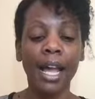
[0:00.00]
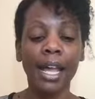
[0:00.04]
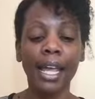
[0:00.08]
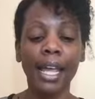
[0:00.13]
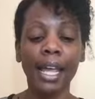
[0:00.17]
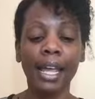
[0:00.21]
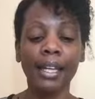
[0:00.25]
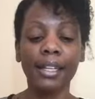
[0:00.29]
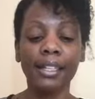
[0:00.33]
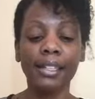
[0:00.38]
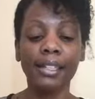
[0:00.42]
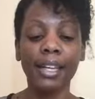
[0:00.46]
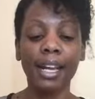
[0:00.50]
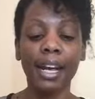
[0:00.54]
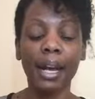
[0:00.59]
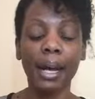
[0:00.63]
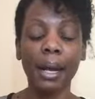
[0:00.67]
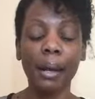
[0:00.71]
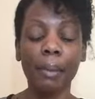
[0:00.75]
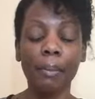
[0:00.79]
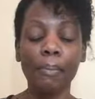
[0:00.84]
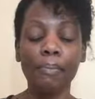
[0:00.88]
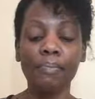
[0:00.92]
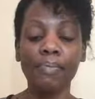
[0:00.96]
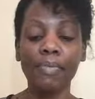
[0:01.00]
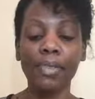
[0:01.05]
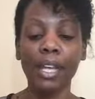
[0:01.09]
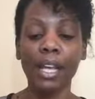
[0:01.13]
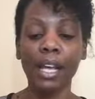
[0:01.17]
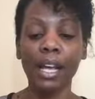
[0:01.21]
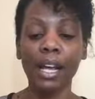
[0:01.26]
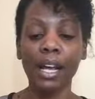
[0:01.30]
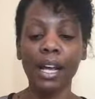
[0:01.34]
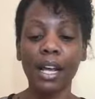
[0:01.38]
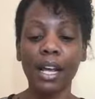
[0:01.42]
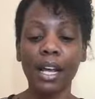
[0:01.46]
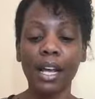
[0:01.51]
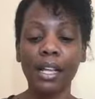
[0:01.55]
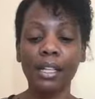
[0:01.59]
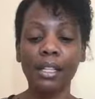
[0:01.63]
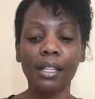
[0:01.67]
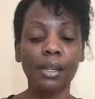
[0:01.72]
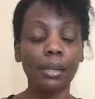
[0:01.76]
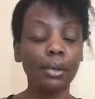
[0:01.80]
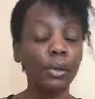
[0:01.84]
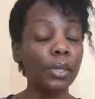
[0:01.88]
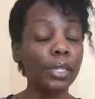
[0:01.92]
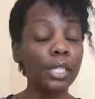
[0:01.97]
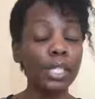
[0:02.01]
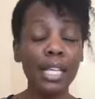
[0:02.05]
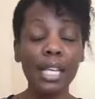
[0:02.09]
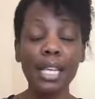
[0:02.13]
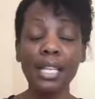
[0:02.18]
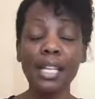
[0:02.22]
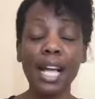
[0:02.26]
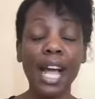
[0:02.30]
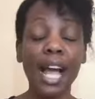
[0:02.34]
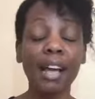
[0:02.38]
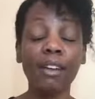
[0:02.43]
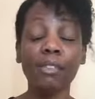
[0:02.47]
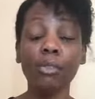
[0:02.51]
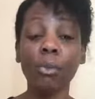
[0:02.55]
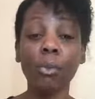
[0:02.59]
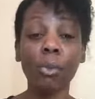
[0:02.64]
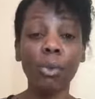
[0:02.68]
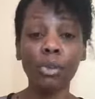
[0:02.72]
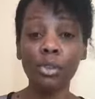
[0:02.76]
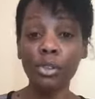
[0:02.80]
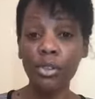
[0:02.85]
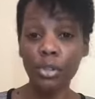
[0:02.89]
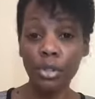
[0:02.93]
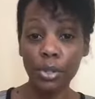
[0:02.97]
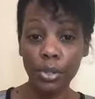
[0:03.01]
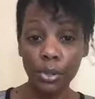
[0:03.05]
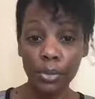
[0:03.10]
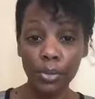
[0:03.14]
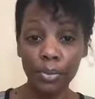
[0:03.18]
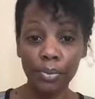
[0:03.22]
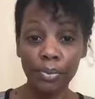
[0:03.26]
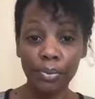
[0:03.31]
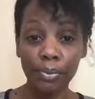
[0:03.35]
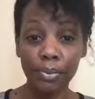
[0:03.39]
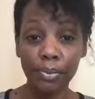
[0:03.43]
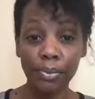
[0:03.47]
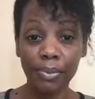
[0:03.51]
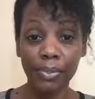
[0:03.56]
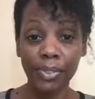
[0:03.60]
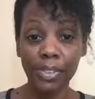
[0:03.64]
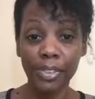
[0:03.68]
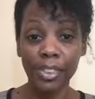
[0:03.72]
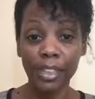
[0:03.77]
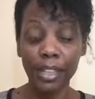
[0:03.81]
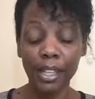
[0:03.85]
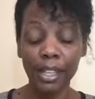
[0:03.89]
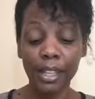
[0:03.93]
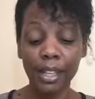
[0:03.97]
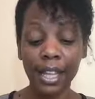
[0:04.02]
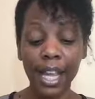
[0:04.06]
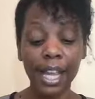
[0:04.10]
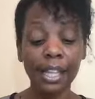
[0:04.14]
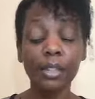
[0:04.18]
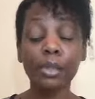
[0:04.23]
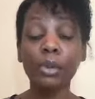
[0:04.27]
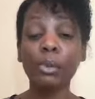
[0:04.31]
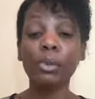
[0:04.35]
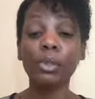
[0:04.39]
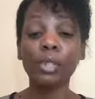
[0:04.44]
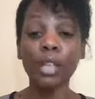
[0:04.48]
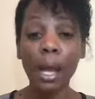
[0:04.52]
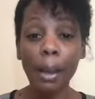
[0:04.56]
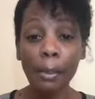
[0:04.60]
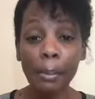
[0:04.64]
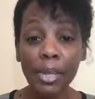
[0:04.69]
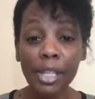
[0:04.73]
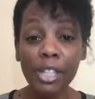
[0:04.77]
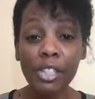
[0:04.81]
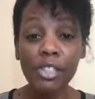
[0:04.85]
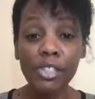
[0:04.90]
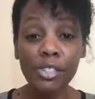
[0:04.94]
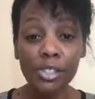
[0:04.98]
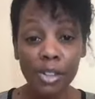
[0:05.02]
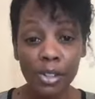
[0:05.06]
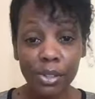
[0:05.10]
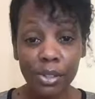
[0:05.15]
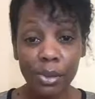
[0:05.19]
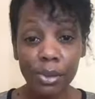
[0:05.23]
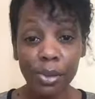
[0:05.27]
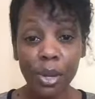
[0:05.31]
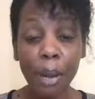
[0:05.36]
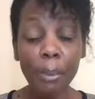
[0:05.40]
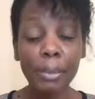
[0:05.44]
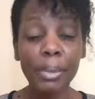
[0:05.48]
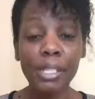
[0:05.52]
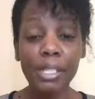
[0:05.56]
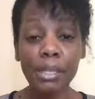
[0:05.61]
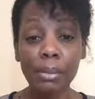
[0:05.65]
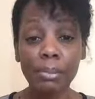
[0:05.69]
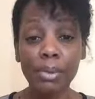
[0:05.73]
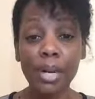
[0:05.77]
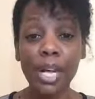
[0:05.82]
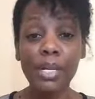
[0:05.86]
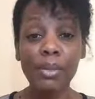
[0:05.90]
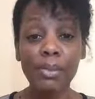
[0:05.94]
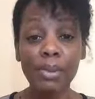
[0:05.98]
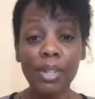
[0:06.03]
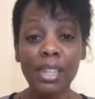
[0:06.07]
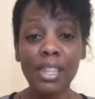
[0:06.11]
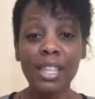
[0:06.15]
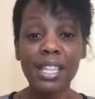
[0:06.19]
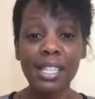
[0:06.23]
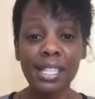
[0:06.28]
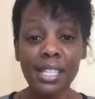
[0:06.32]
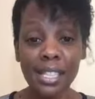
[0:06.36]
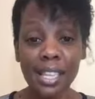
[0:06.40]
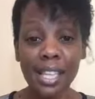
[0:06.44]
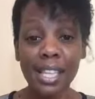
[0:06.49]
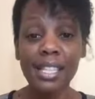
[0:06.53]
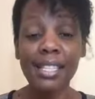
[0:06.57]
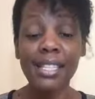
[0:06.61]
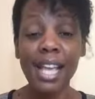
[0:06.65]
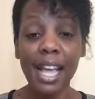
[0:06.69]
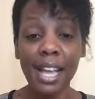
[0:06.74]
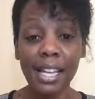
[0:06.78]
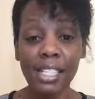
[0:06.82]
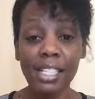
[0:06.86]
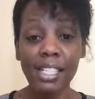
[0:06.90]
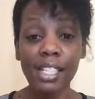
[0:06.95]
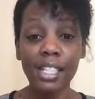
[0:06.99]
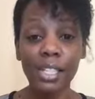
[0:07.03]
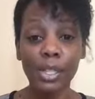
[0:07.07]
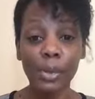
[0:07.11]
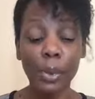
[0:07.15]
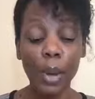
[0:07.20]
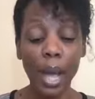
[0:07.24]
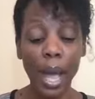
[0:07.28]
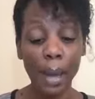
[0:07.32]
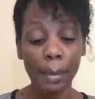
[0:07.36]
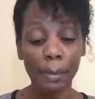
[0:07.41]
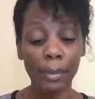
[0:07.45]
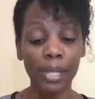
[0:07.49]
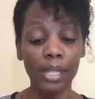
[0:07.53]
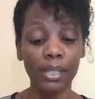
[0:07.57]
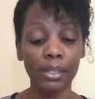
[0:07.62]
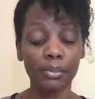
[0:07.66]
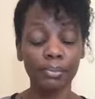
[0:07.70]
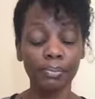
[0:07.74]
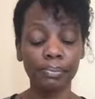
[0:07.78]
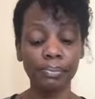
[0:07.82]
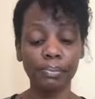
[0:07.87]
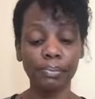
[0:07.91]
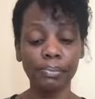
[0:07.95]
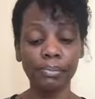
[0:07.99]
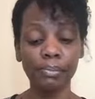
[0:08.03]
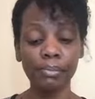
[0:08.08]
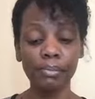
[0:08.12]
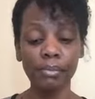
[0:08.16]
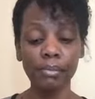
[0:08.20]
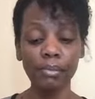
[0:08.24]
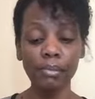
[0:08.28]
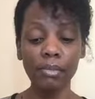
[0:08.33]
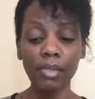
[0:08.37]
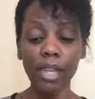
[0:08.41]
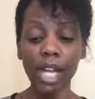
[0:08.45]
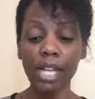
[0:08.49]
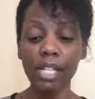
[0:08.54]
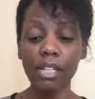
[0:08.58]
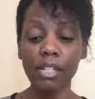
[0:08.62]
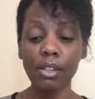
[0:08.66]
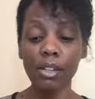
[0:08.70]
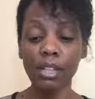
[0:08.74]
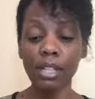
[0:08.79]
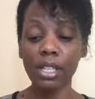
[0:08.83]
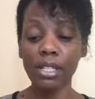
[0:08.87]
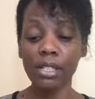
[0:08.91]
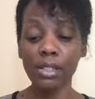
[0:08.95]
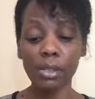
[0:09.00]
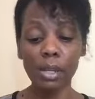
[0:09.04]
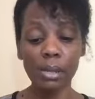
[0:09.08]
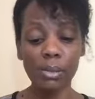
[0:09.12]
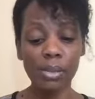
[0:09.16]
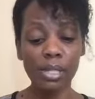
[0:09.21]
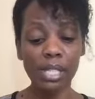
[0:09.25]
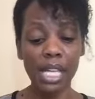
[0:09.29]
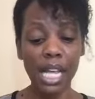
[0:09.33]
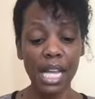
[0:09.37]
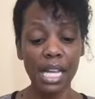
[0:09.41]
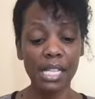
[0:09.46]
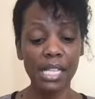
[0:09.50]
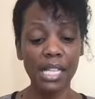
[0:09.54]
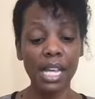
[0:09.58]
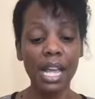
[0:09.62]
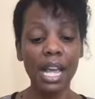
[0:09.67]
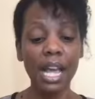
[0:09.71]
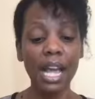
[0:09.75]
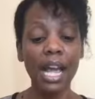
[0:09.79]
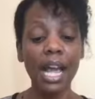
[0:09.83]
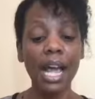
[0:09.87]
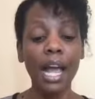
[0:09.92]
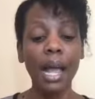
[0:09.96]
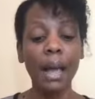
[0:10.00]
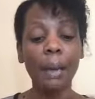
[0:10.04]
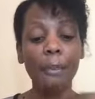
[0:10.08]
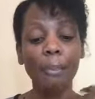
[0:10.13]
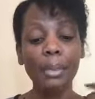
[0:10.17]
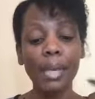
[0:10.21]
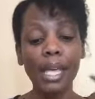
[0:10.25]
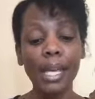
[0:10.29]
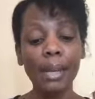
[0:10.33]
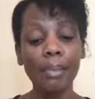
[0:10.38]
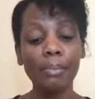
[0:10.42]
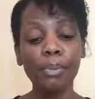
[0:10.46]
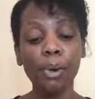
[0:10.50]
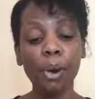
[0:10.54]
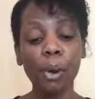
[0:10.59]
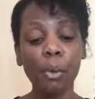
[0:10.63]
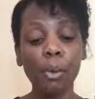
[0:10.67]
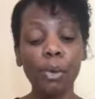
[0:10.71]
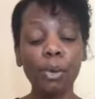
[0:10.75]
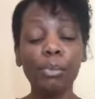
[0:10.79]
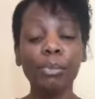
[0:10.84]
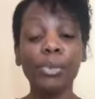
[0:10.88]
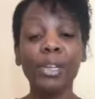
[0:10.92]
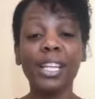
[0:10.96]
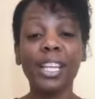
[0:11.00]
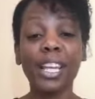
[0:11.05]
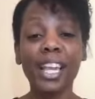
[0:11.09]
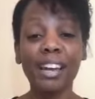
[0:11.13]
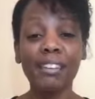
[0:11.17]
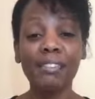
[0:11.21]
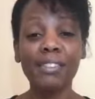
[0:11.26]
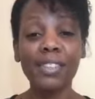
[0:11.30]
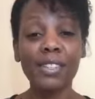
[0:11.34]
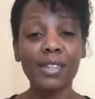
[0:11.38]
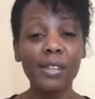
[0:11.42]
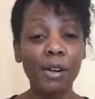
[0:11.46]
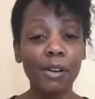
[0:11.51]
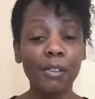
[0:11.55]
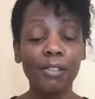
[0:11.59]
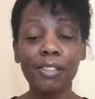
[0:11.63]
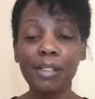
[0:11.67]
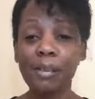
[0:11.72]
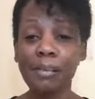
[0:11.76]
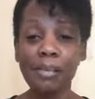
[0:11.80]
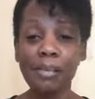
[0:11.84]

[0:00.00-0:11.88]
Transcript: and um, the lord says i have warned you that you will not be shocked you will not be surprised when these things actually do happen so the scripture says people will be lovers of